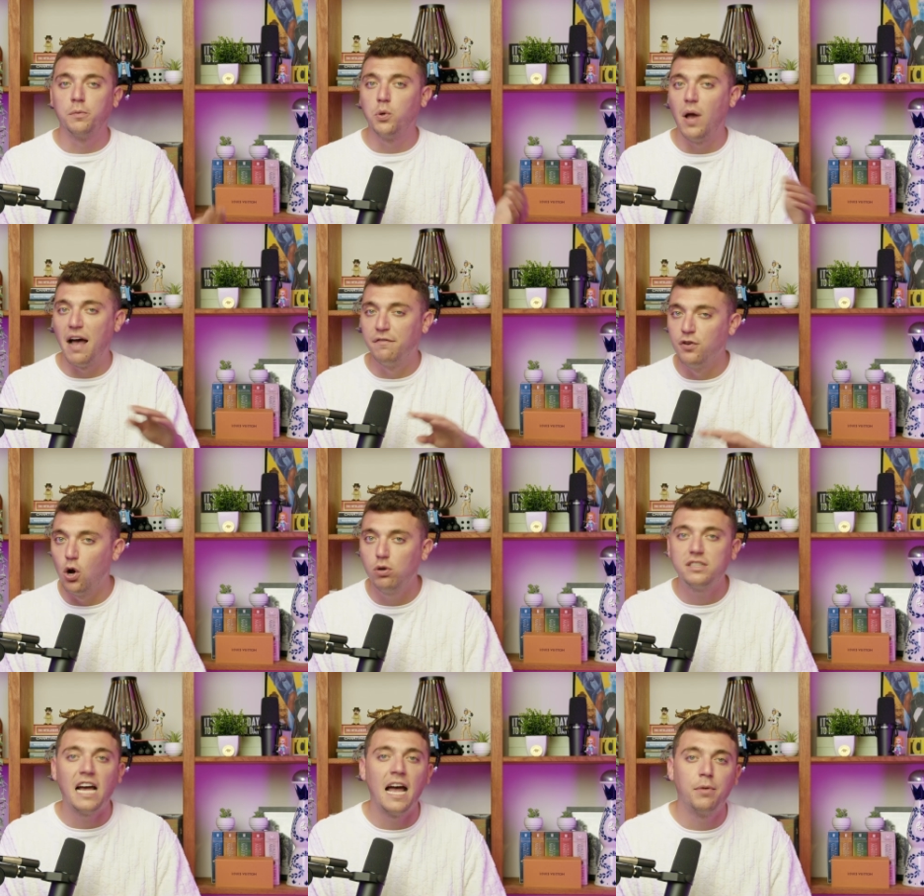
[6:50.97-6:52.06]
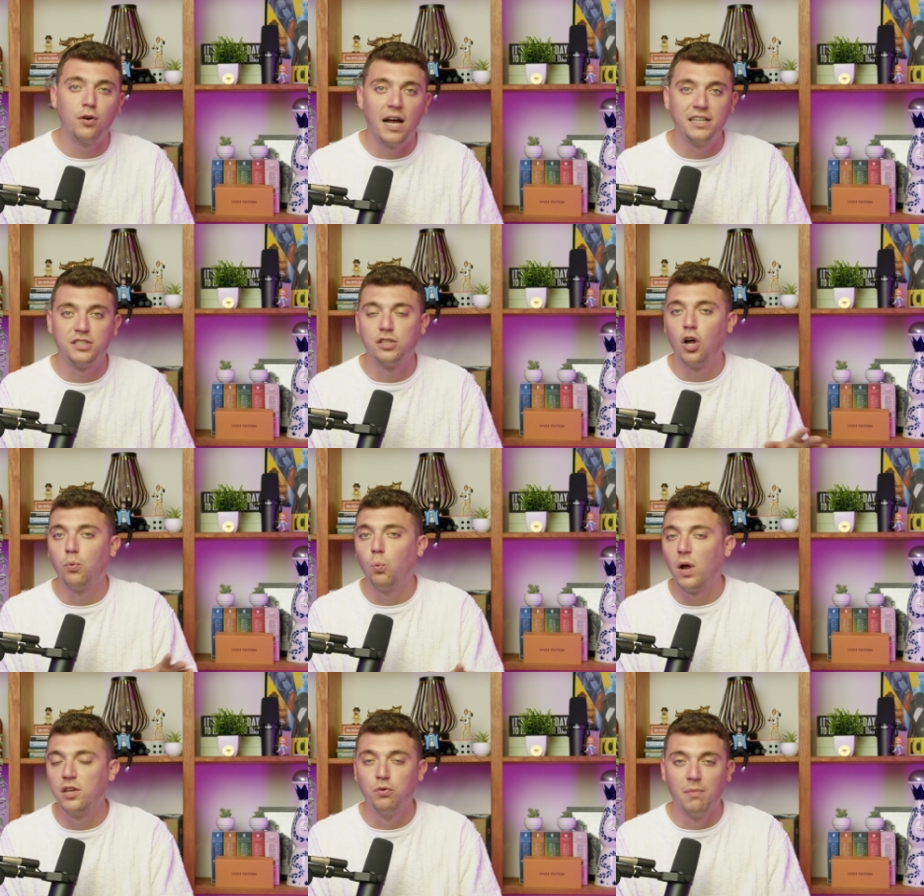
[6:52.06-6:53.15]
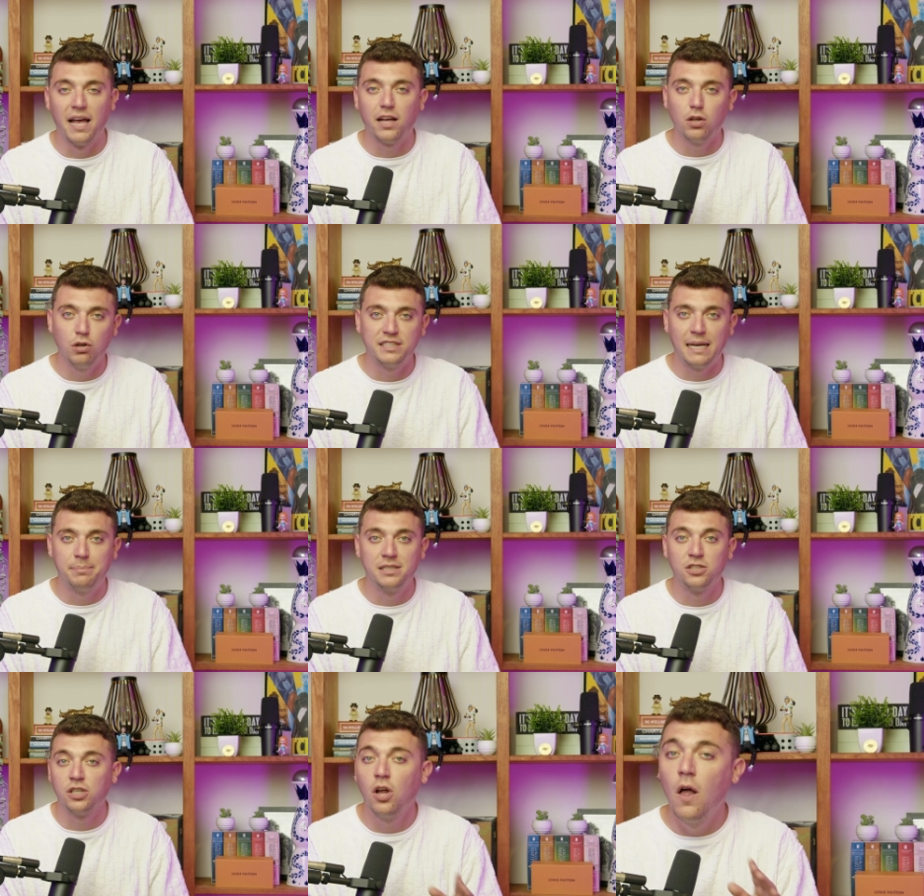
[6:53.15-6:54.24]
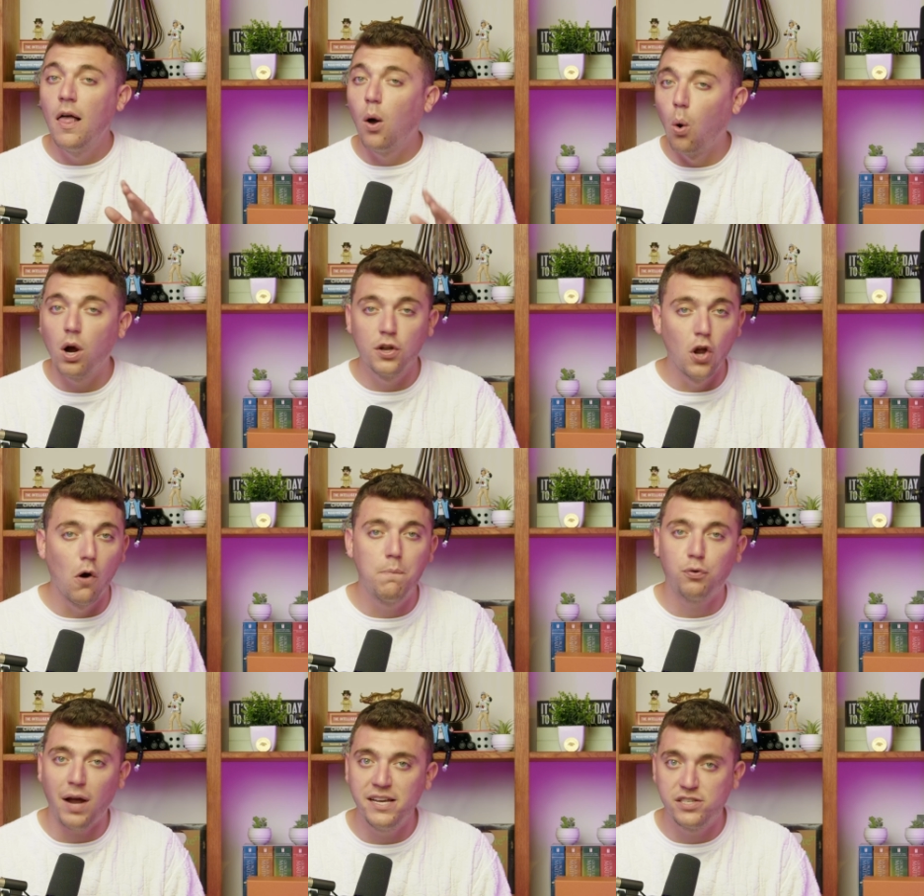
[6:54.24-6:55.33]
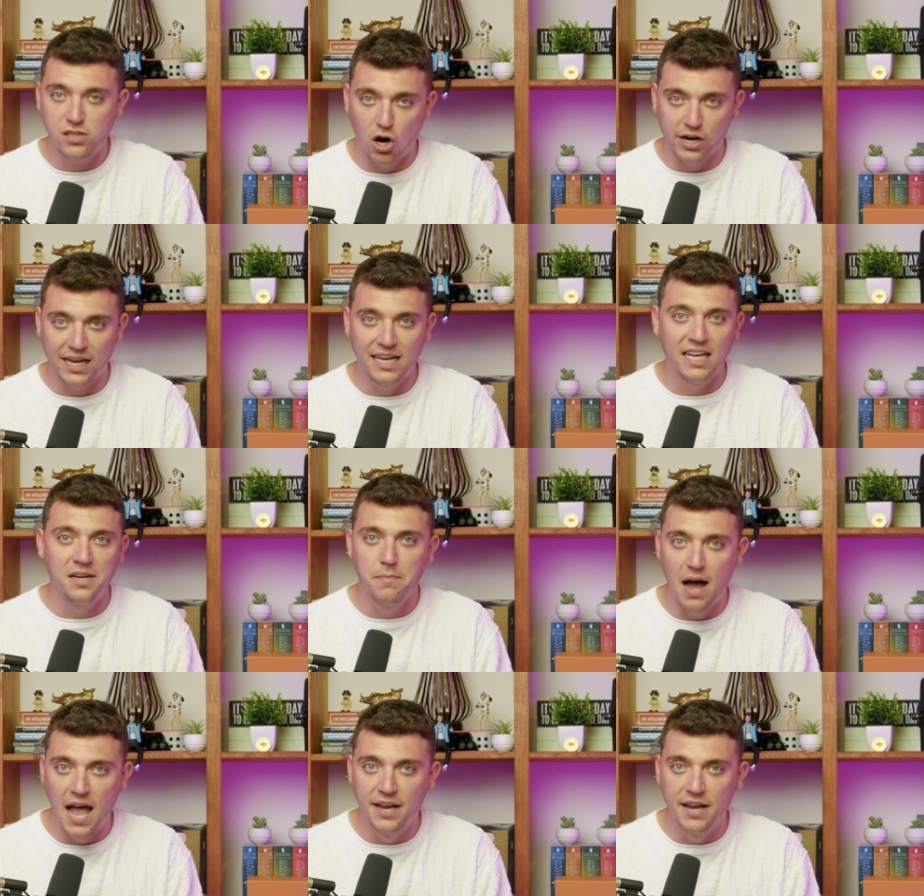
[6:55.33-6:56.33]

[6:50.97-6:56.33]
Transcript: You have no time horizon on when you might close that position or no price target in mind.